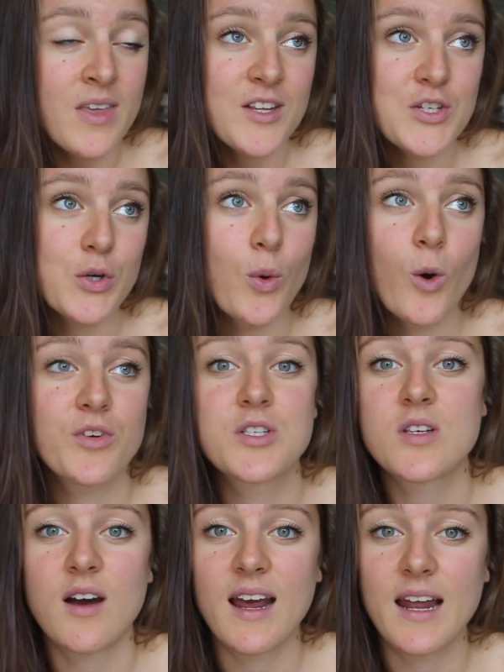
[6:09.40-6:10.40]
to go over to
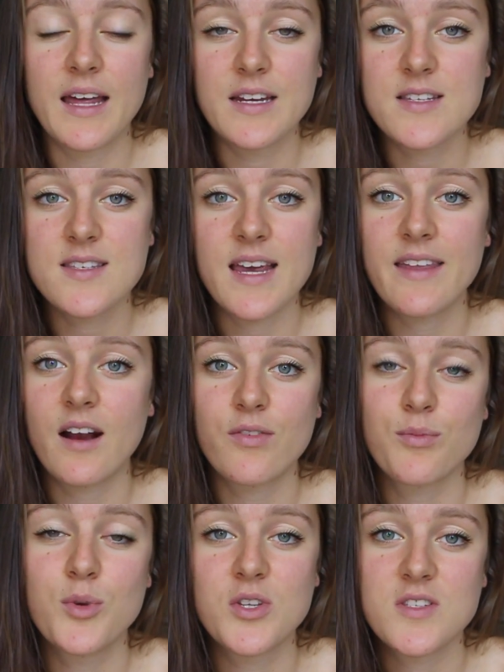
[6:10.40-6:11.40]
Thailand and stay there
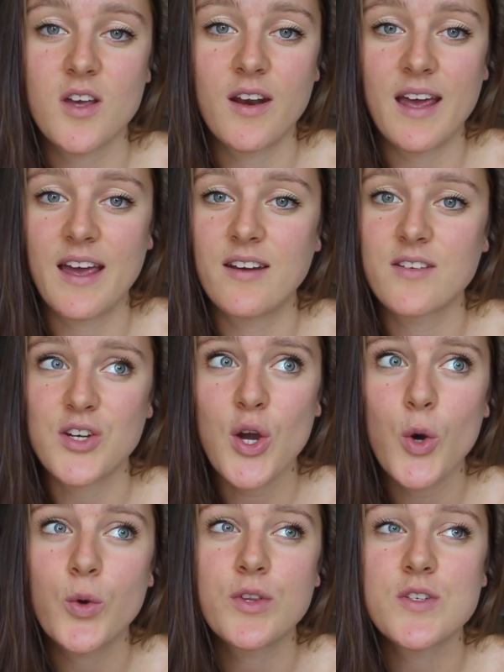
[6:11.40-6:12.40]
for months on end.
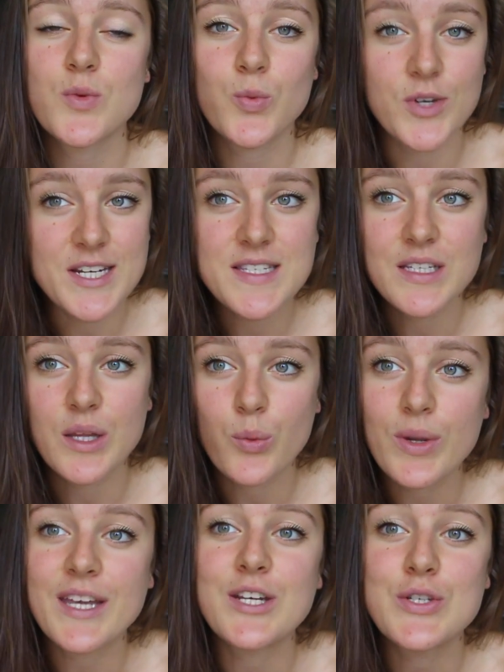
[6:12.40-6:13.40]
No, there's a reason
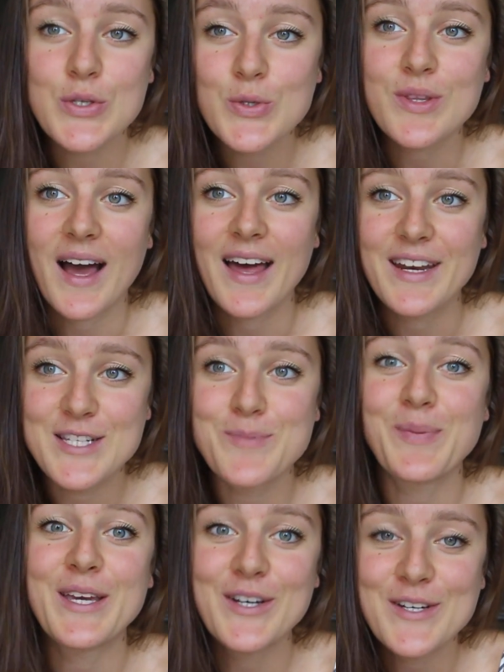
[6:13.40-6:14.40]
that we can do that, and it's
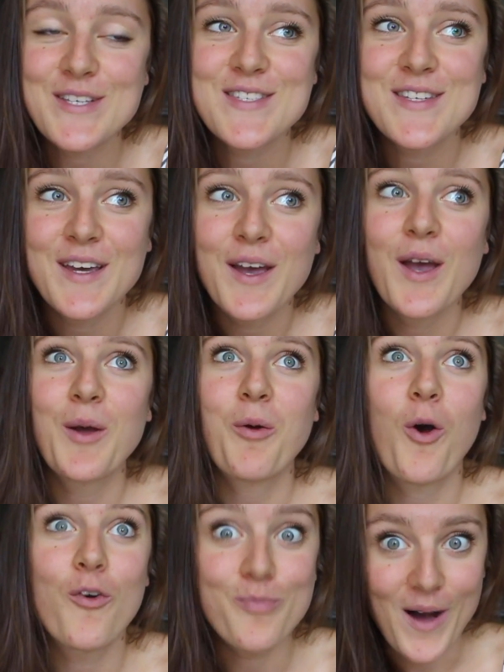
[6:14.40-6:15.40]
because
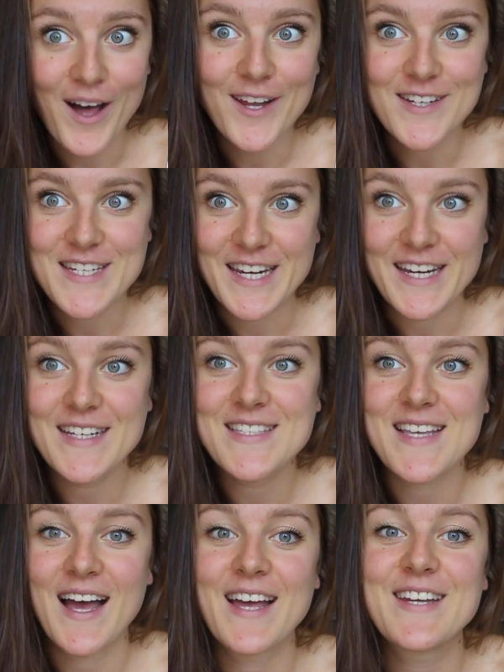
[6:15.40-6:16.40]
of
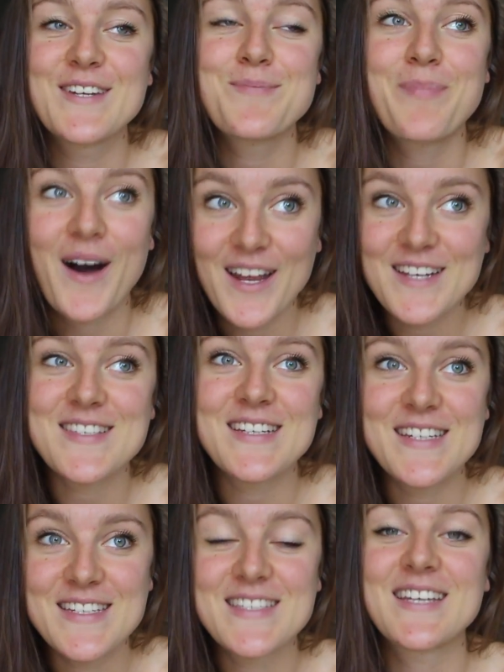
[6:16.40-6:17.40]
politics and
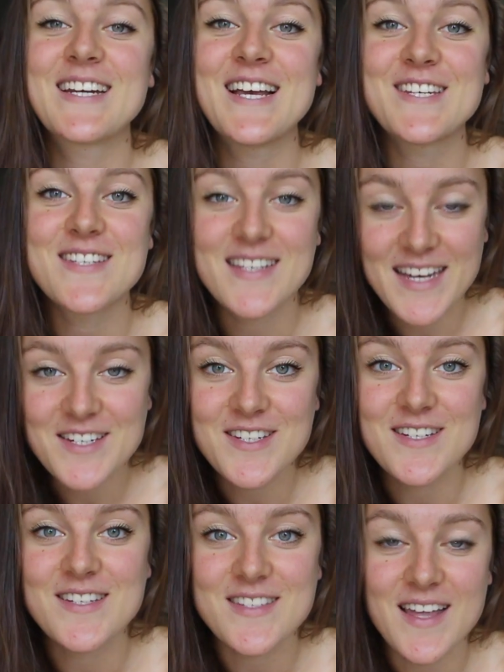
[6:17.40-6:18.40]
policies and
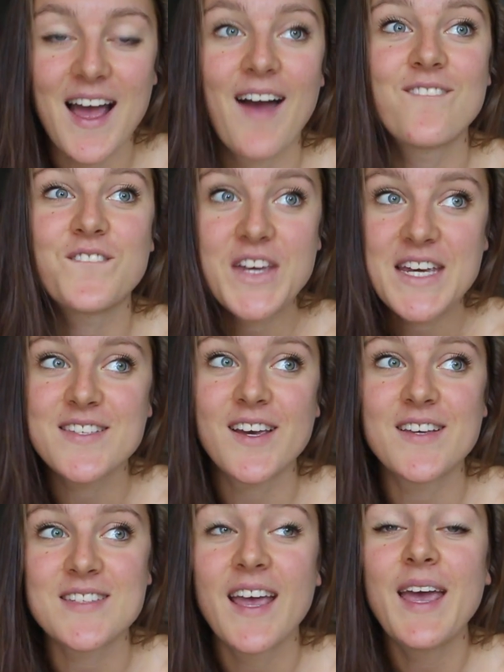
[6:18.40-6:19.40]
legislations and
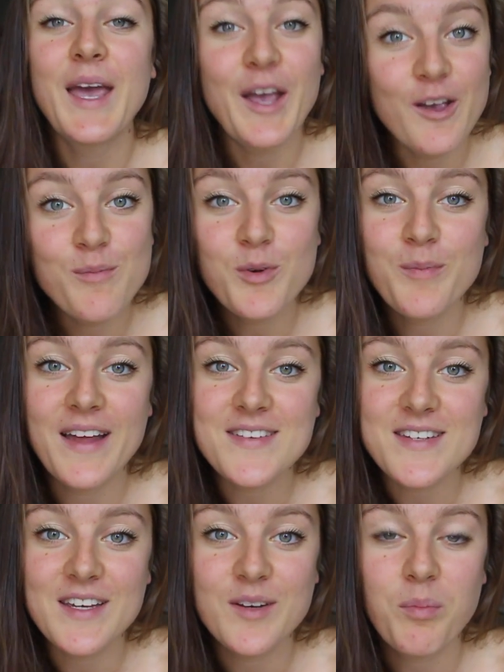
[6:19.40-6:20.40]
visas
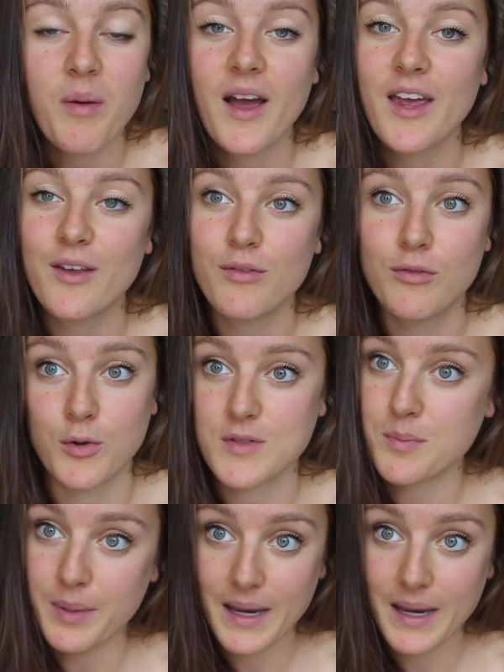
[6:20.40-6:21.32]
implemented by those in